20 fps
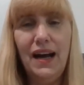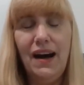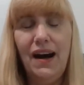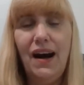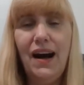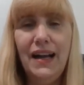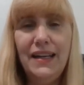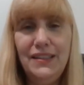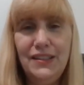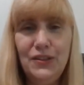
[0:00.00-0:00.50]

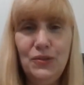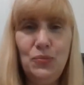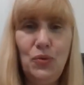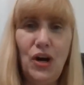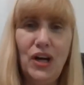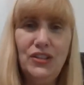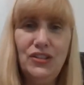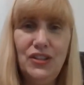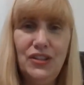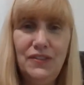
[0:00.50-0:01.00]
I did
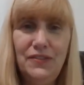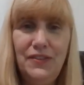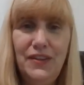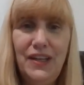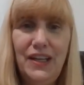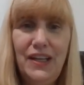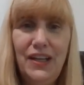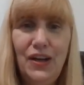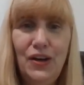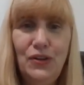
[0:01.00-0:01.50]
watch the
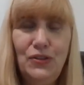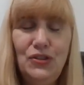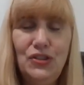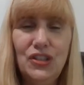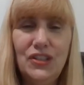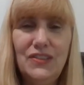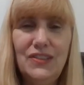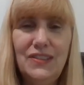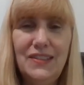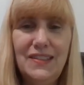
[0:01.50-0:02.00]
video
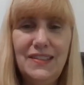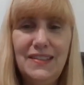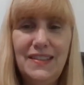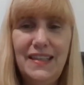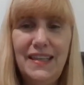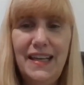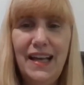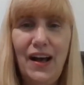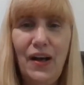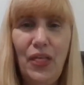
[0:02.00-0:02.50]
just to
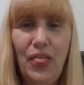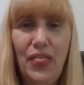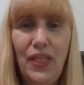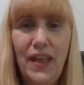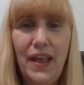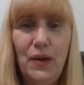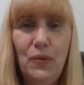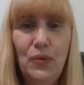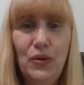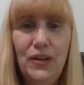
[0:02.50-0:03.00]
see how
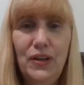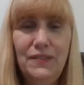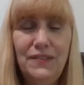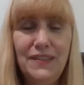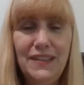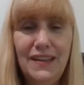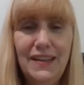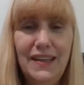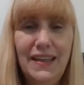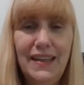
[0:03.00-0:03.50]
they would have
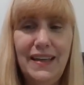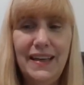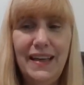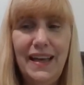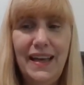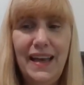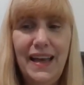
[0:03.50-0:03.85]
done it,